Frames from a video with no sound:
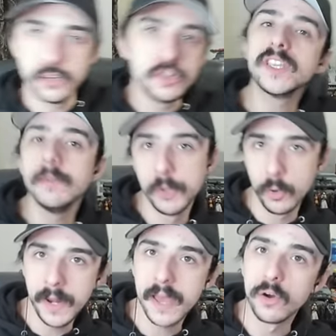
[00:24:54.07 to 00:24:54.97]
you just keep
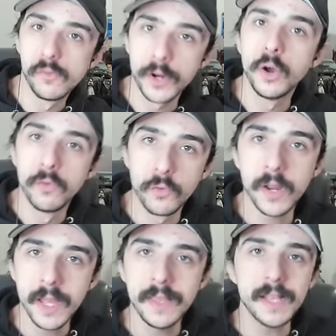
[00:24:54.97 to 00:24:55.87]
doing that over and over
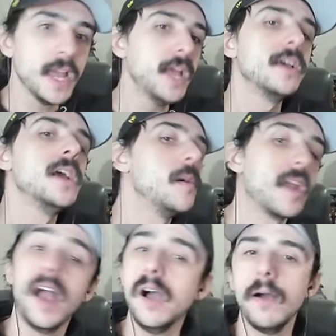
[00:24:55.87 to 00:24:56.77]
again like that.
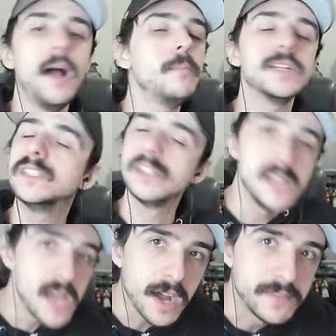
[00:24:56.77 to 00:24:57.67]
Like how, how much is
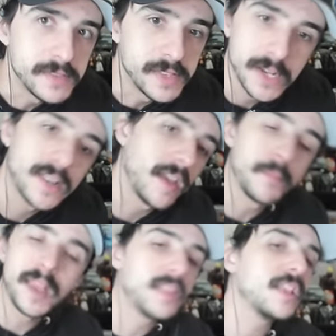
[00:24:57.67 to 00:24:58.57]
enough, dude? I
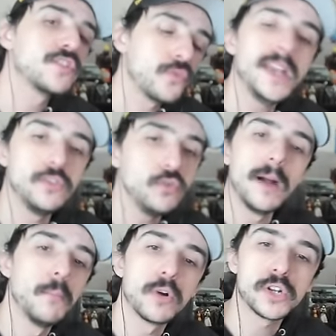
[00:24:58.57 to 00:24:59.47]
mean, at this rate, you
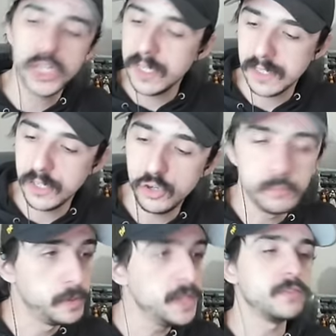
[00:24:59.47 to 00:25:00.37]
got more cheese than you do
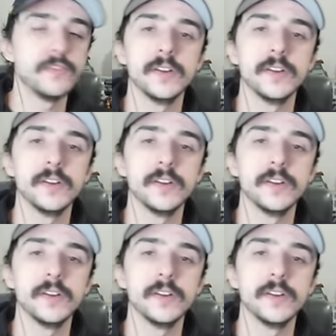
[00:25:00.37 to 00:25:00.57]
beef.